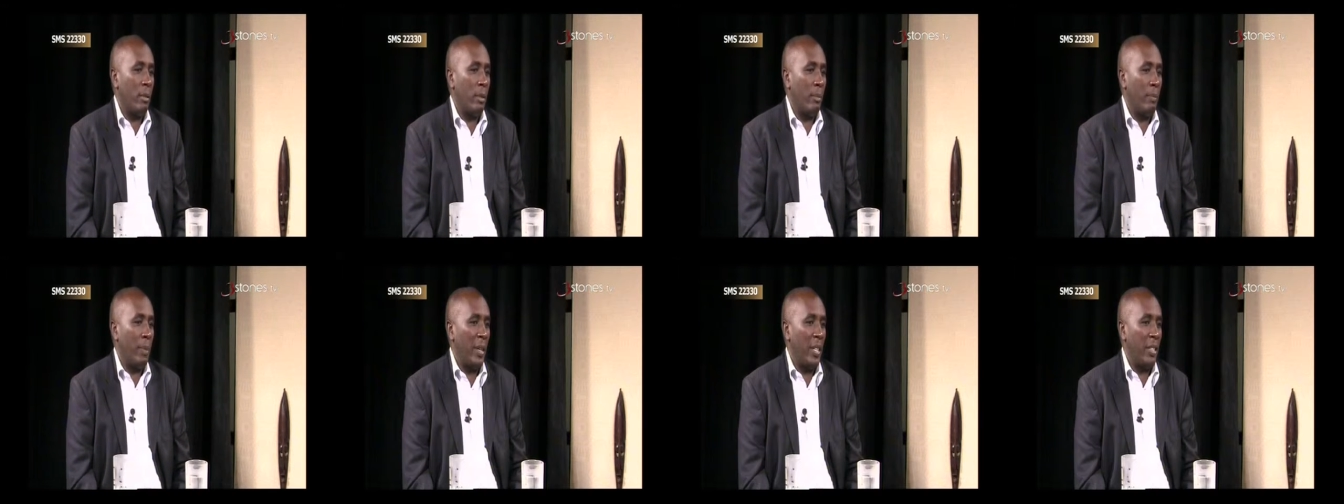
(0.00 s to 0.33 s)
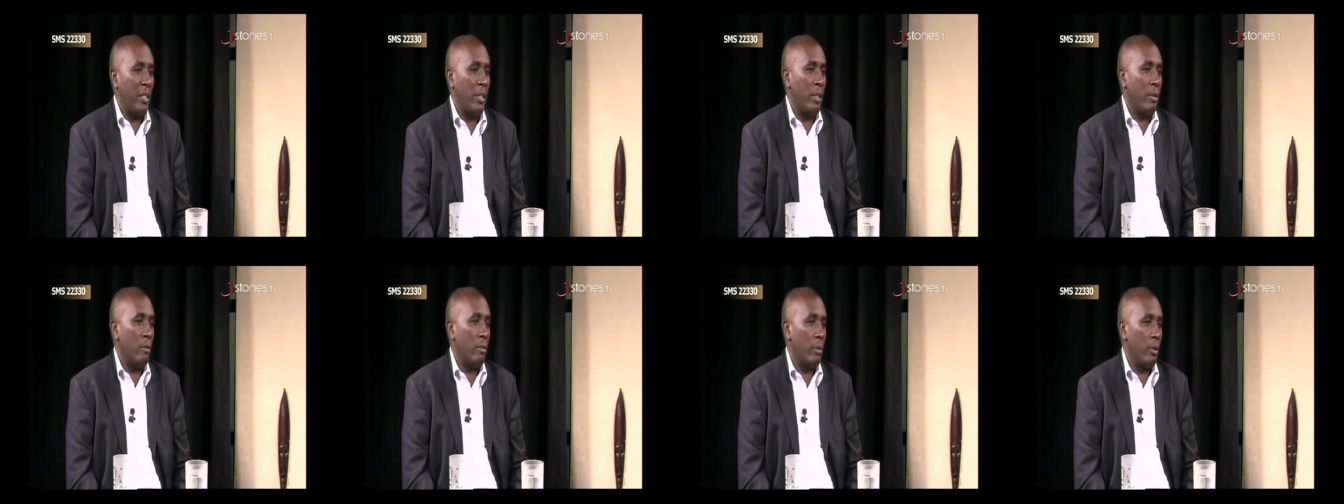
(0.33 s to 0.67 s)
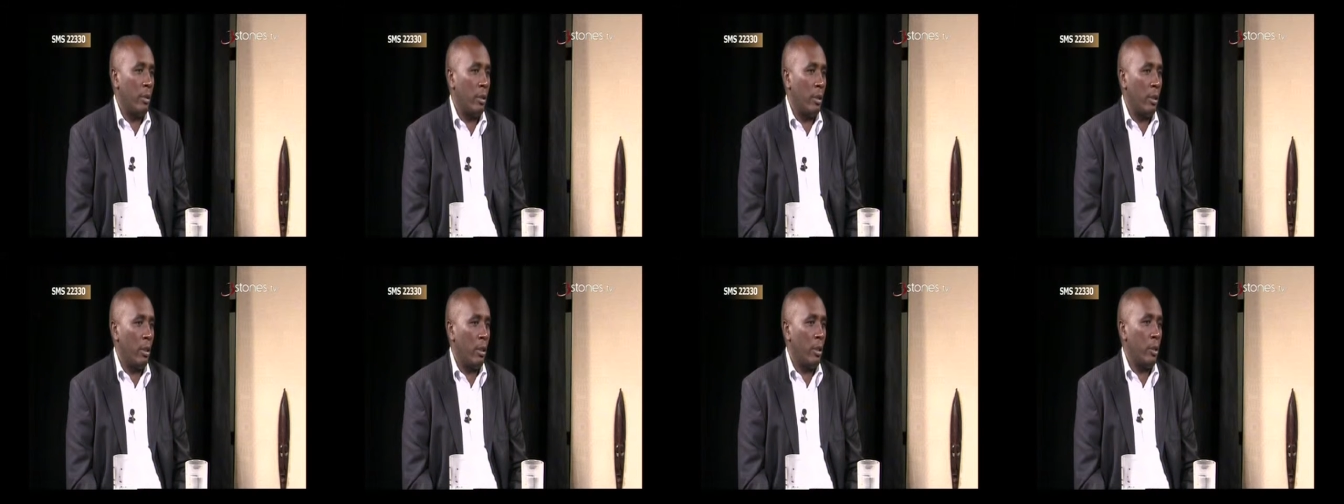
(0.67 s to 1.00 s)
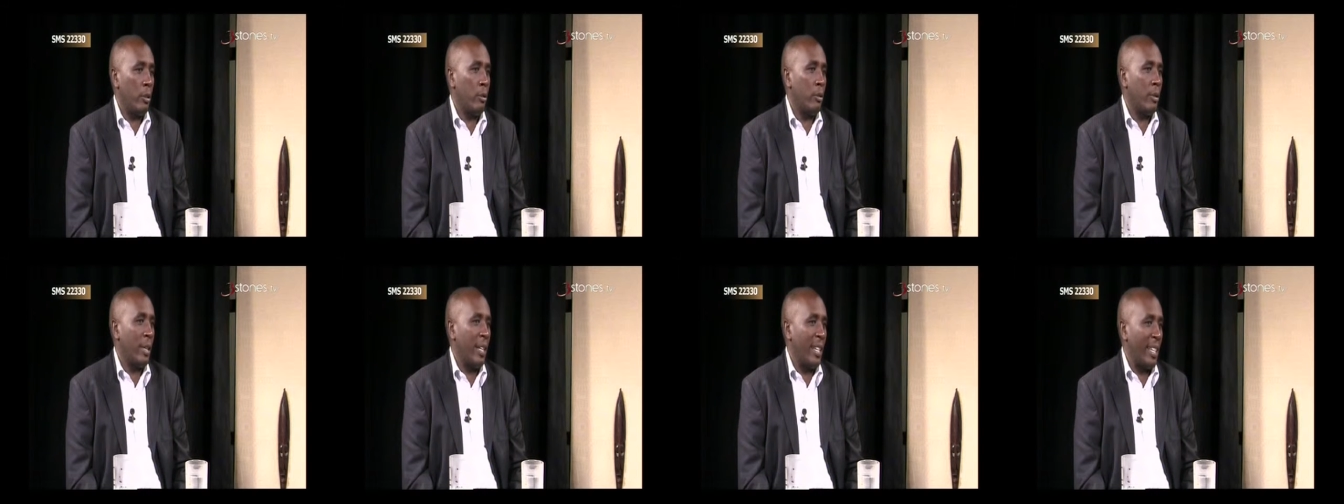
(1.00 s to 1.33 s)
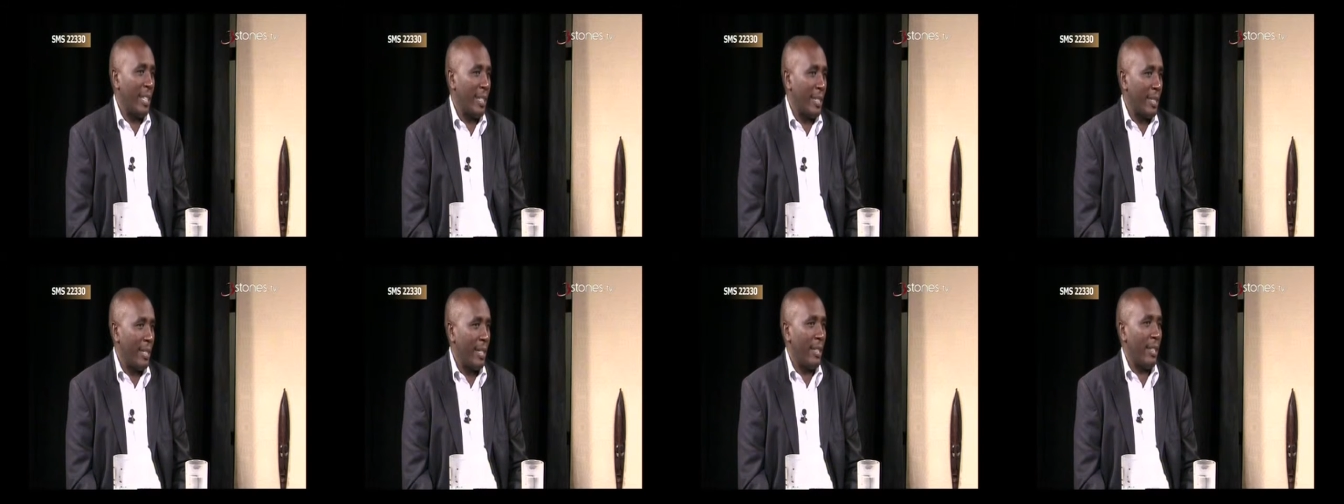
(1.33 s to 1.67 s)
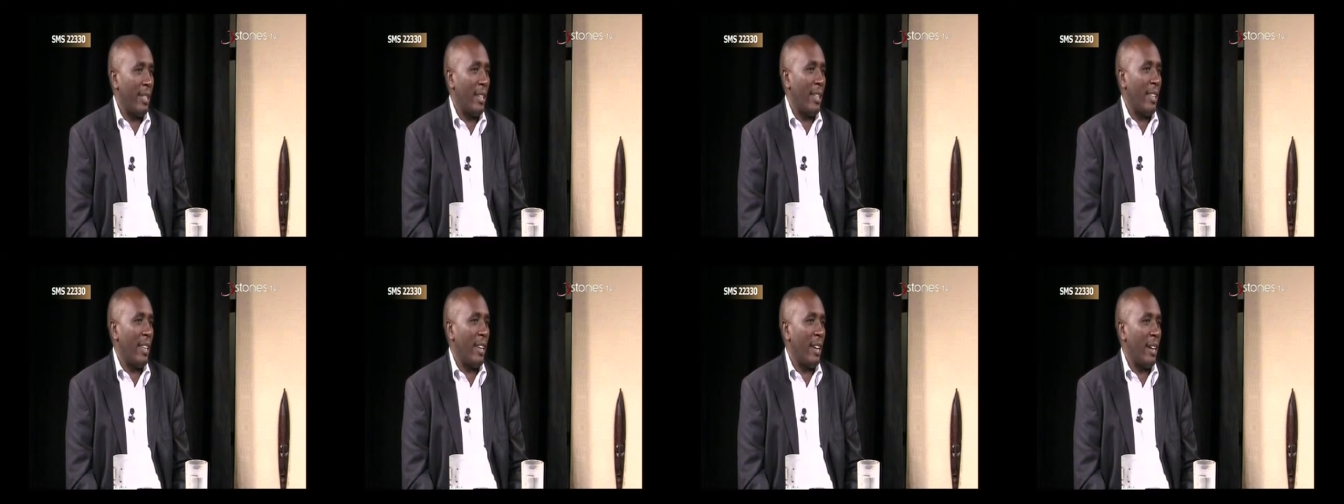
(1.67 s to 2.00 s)
patients will go to an extent
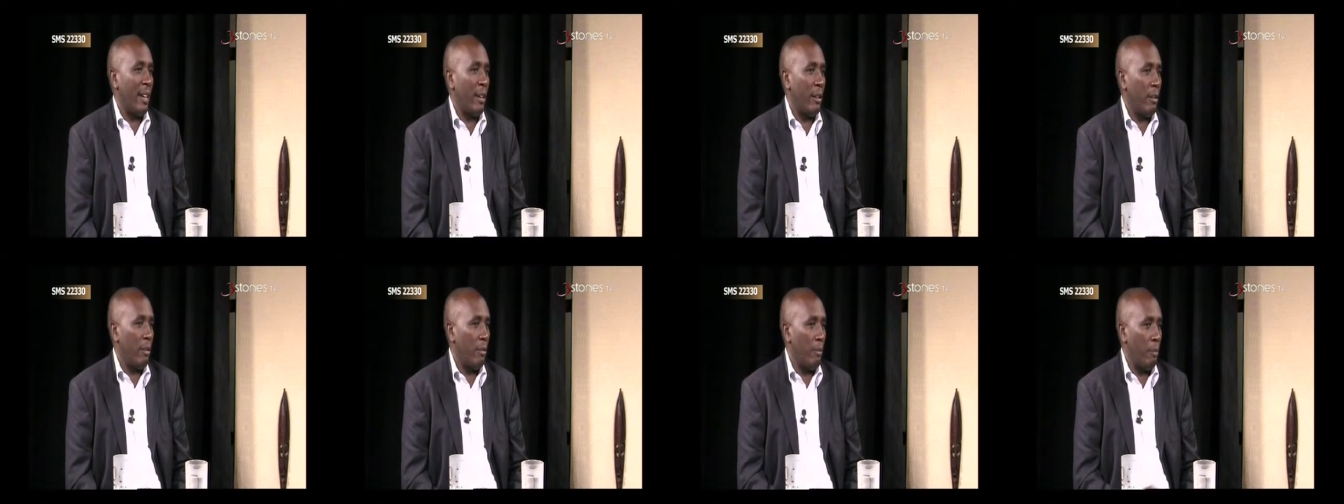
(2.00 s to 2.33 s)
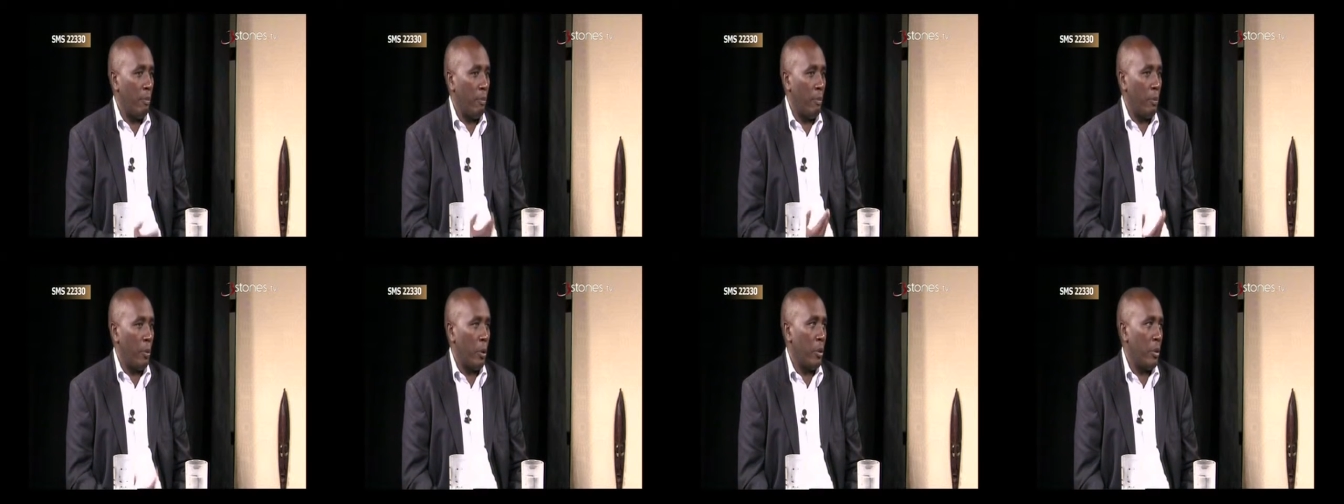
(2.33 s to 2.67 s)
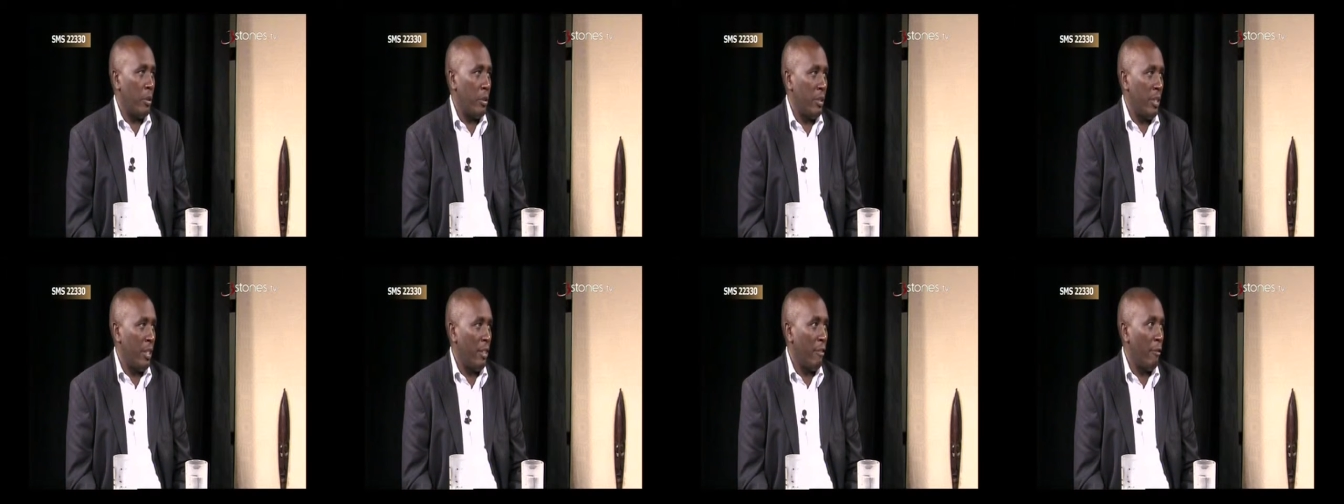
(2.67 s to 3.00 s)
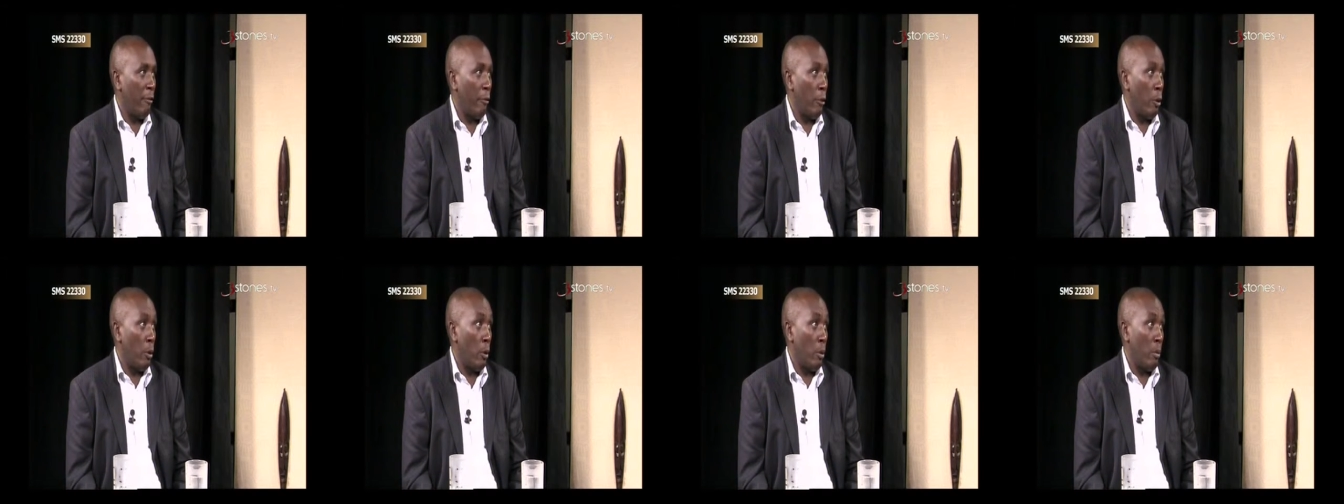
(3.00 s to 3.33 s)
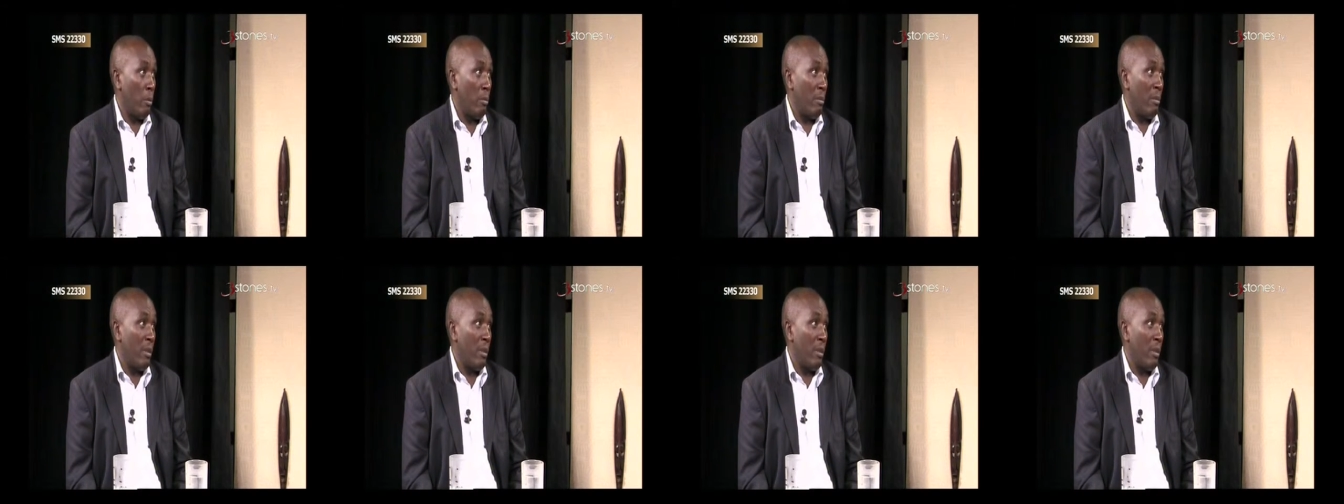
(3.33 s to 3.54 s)
that they are producing foam,